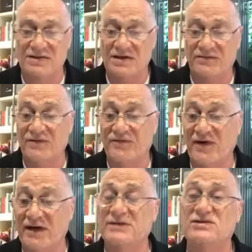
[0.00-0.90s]
So if you
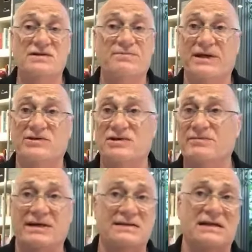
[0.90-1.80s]
find just a picture in a
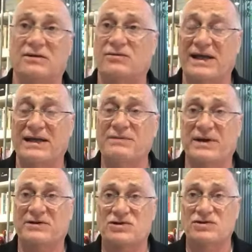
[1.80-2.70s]
magazine or any
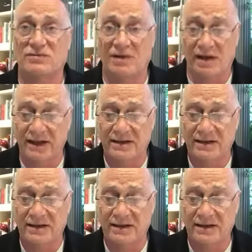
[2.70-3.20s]
picture you like,